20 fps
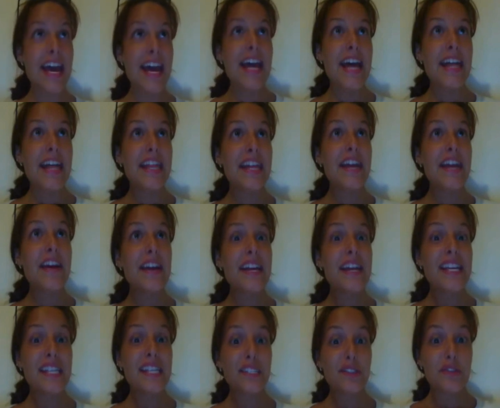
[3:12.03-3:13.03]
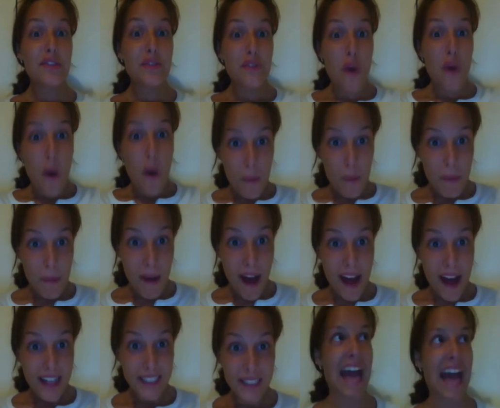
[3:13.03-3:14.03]
there is no
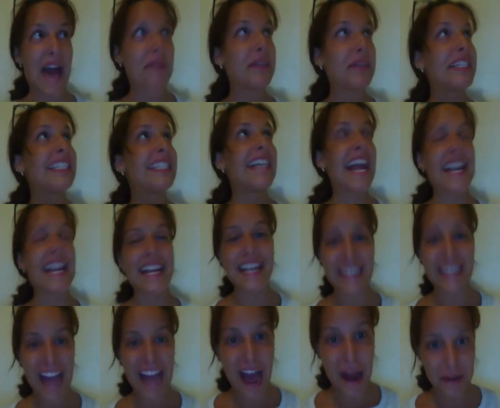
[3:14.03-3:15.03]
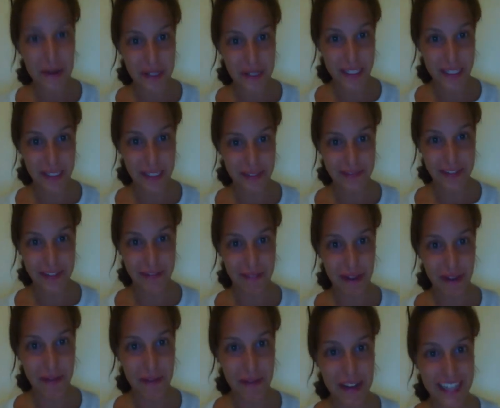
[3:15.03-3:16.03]
bus. I was sending couch surfing
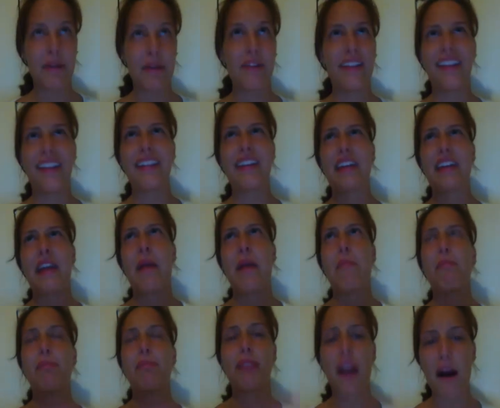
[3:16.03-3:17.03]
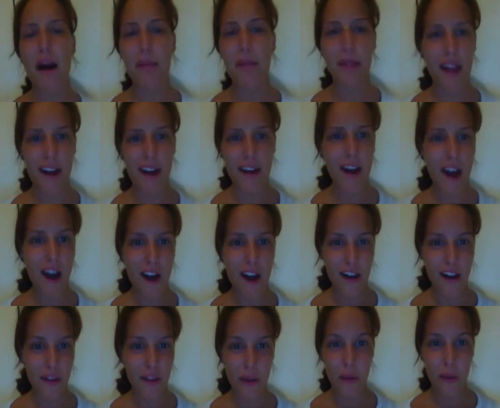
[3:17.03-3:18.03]
requests, like looking a blah blah
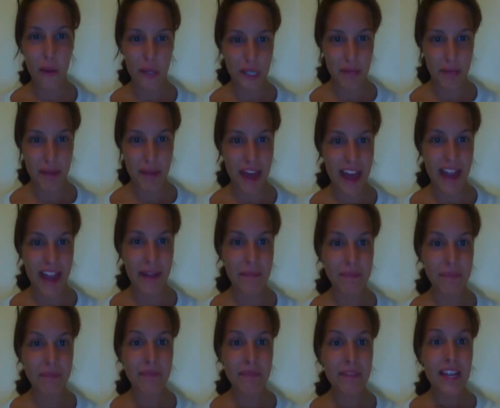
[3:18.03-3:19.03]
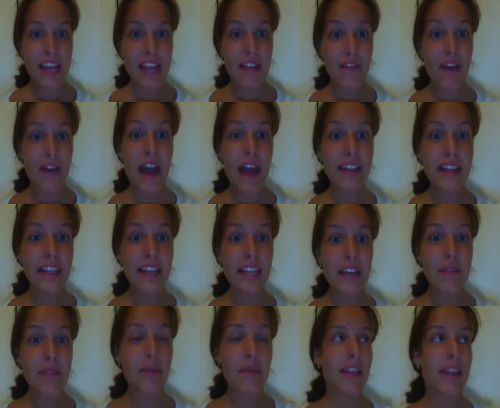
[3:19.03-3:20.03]
car, the whole shebang.
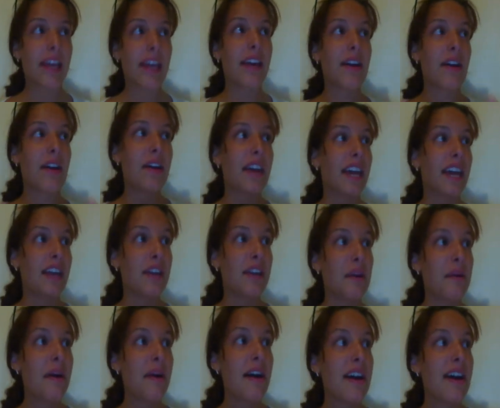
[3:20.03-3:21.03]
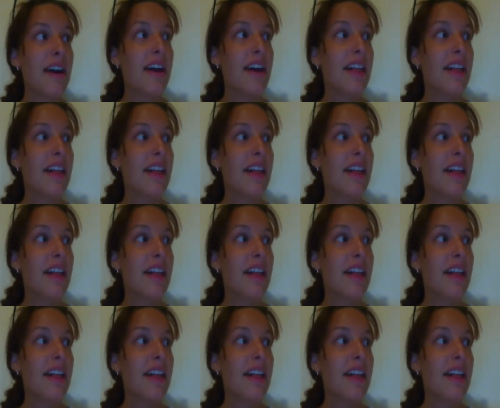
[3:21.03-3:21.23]
Finally, we're like, okay, you know what?